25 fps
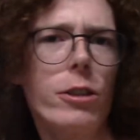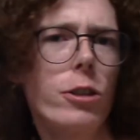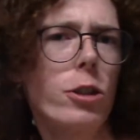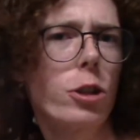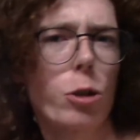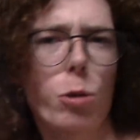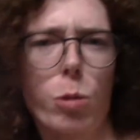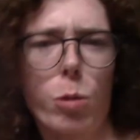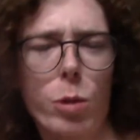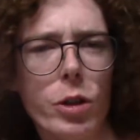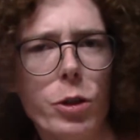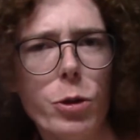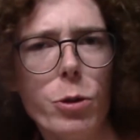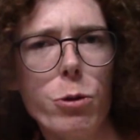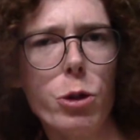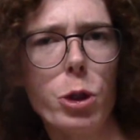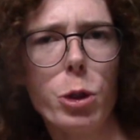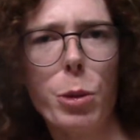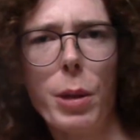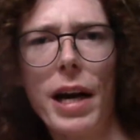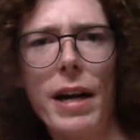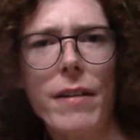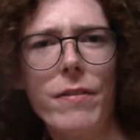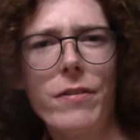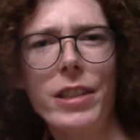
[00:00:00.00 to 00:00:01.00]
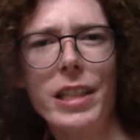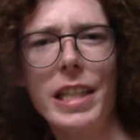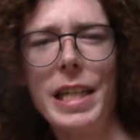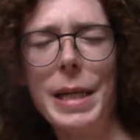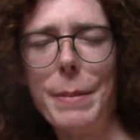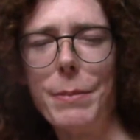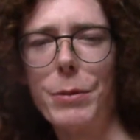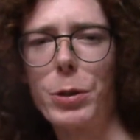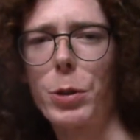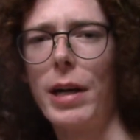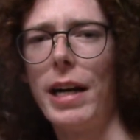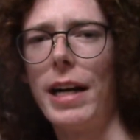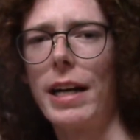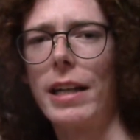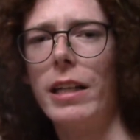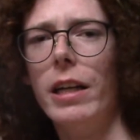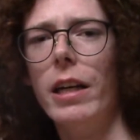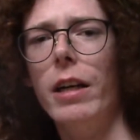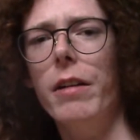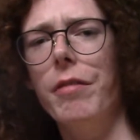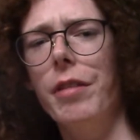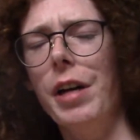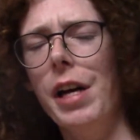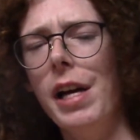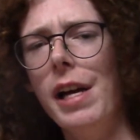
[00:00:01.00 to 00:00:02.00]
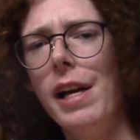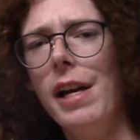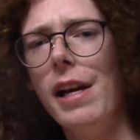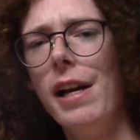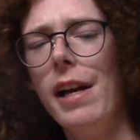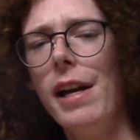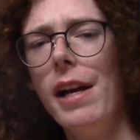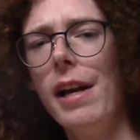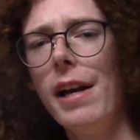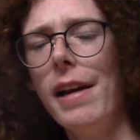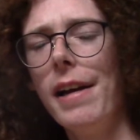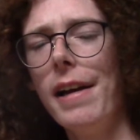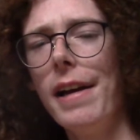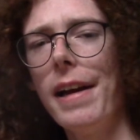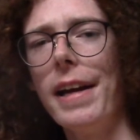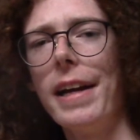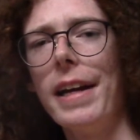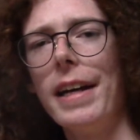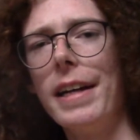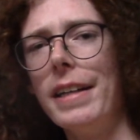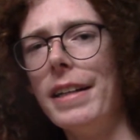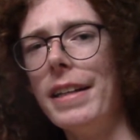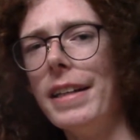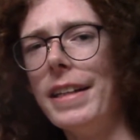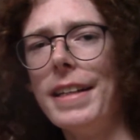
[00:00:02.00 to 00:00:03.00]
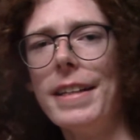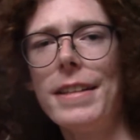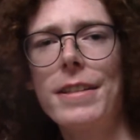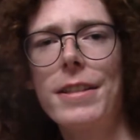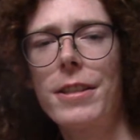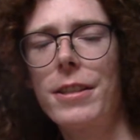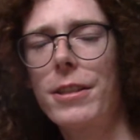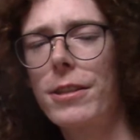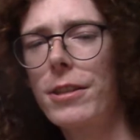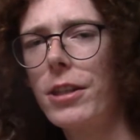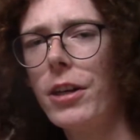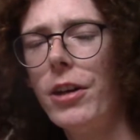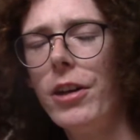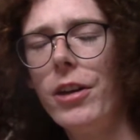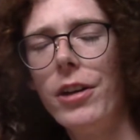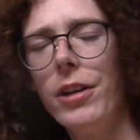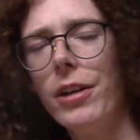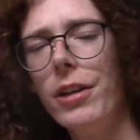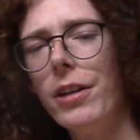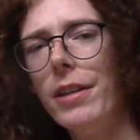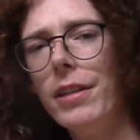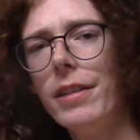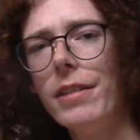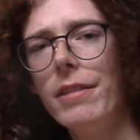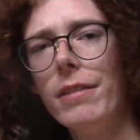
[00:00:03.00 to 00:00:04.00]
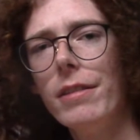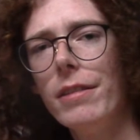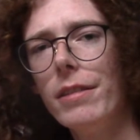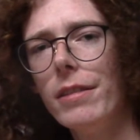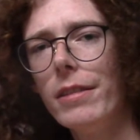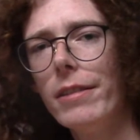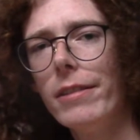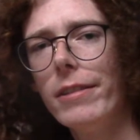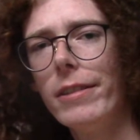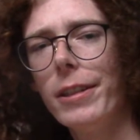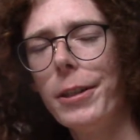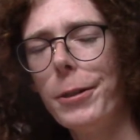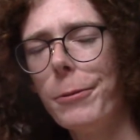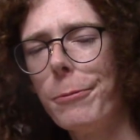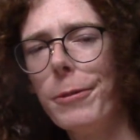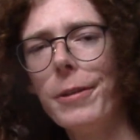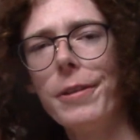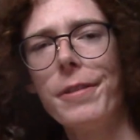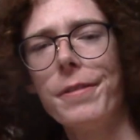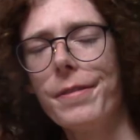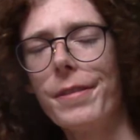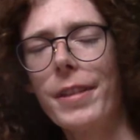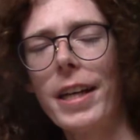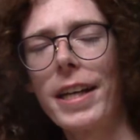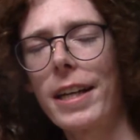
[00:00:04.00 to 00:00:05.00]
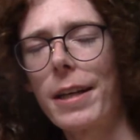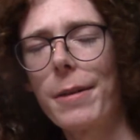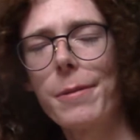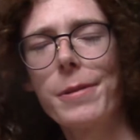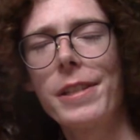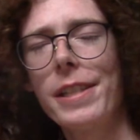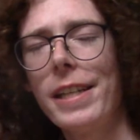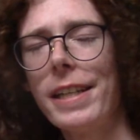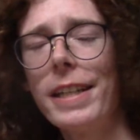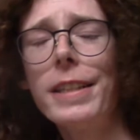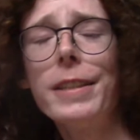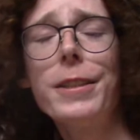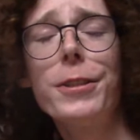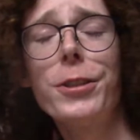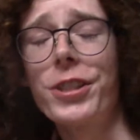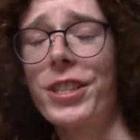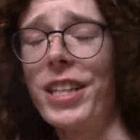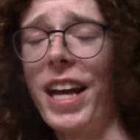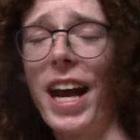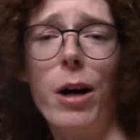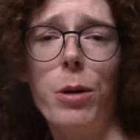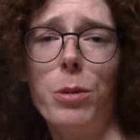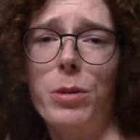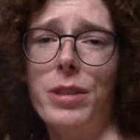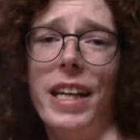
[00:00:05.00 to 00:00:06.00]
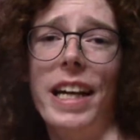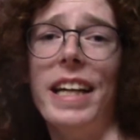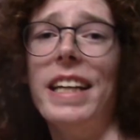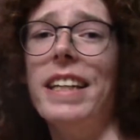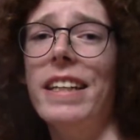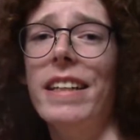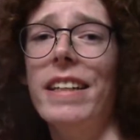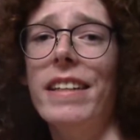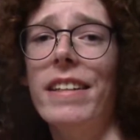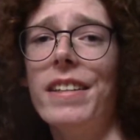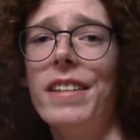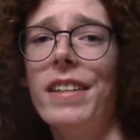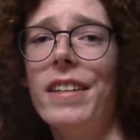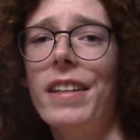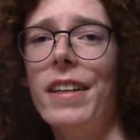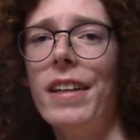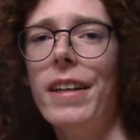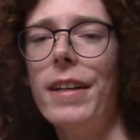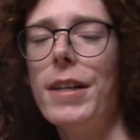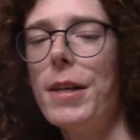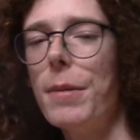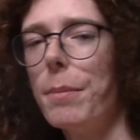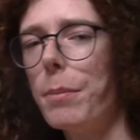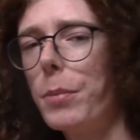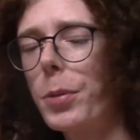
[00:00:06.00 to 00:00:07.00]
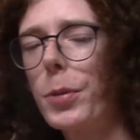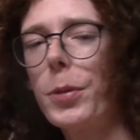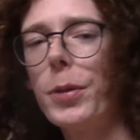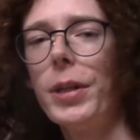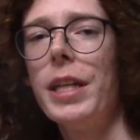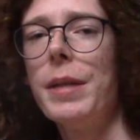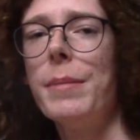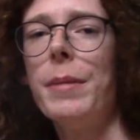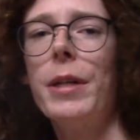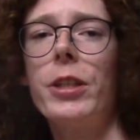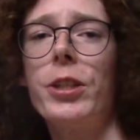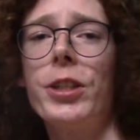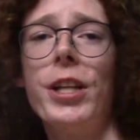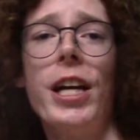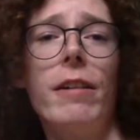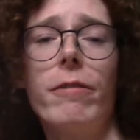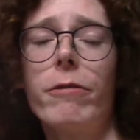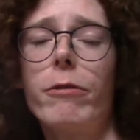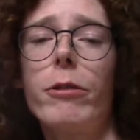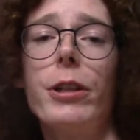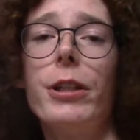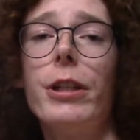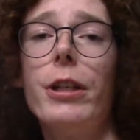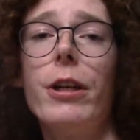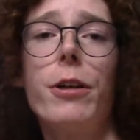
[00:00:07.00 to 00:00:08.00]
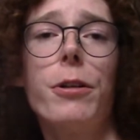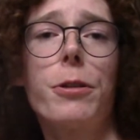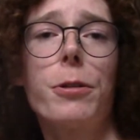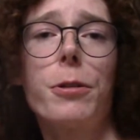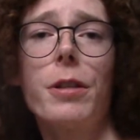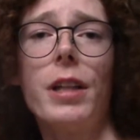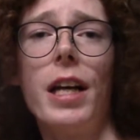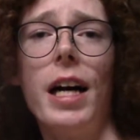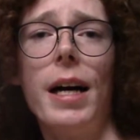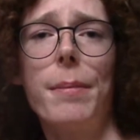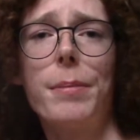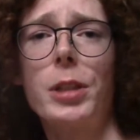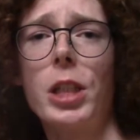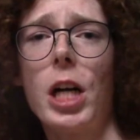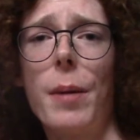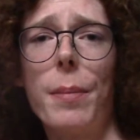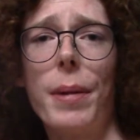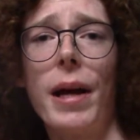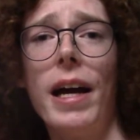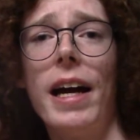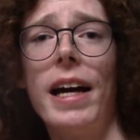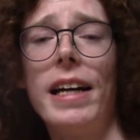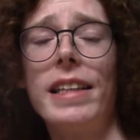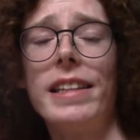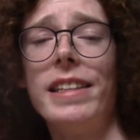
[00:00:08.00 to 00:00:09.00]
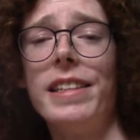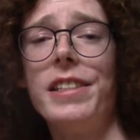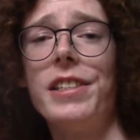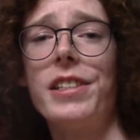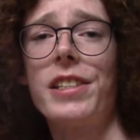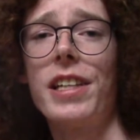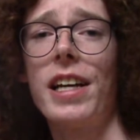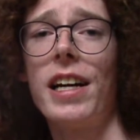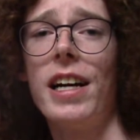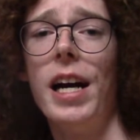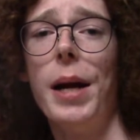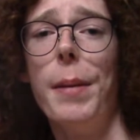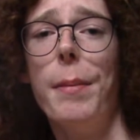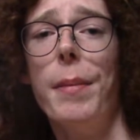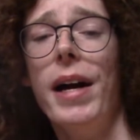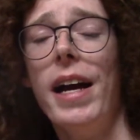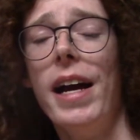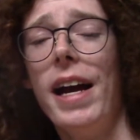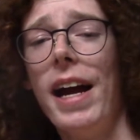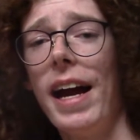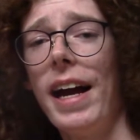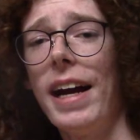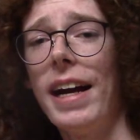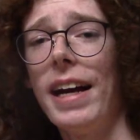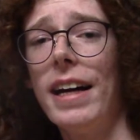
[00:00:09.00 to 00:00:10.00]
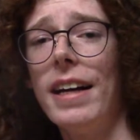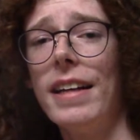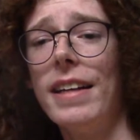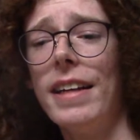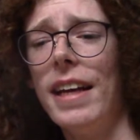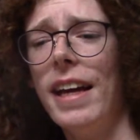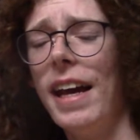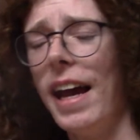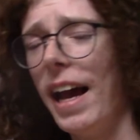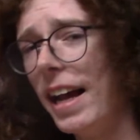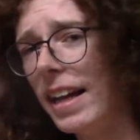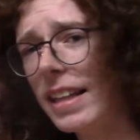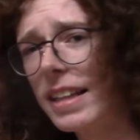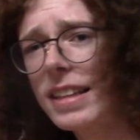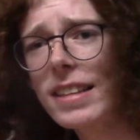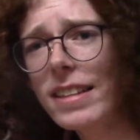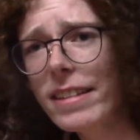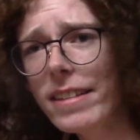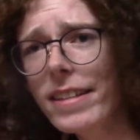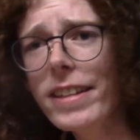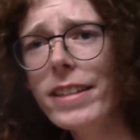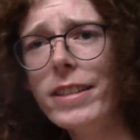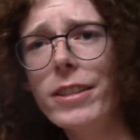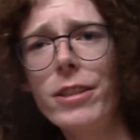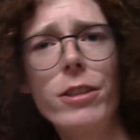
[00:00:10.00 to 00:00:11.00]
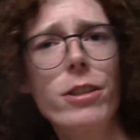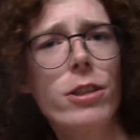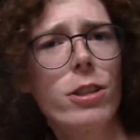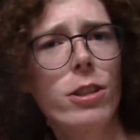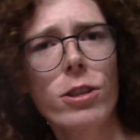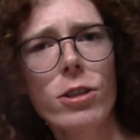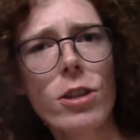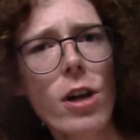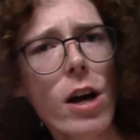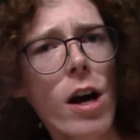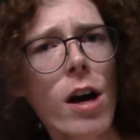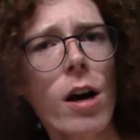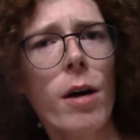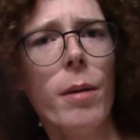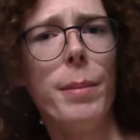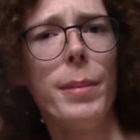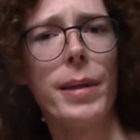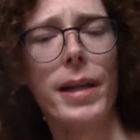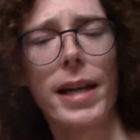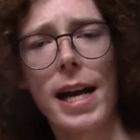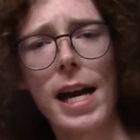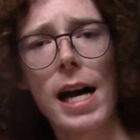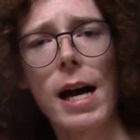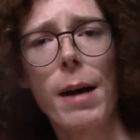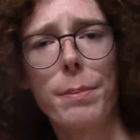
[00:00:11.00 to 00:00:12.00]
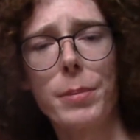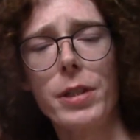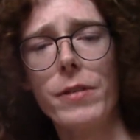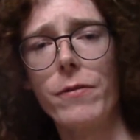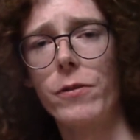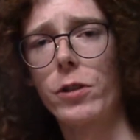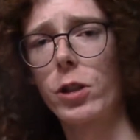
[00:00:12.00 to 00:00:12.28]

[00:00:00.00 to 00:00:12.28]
screws you have to keep track of. And it's, well, like I was saying, it's just outdated. Pretty much every other laptop at this time had at least some captive